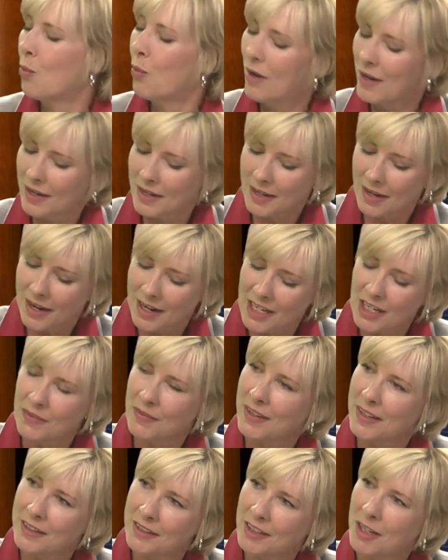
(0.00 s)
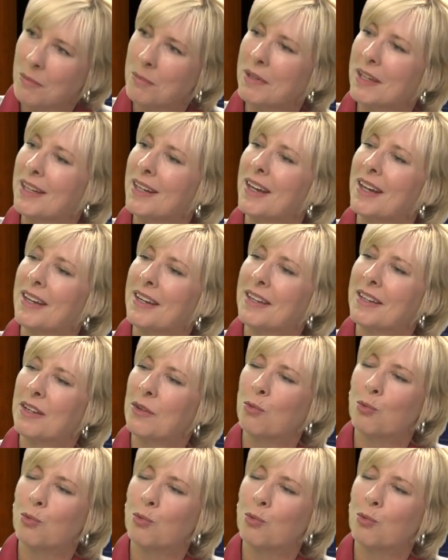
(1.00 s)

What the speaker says: What kind of income can I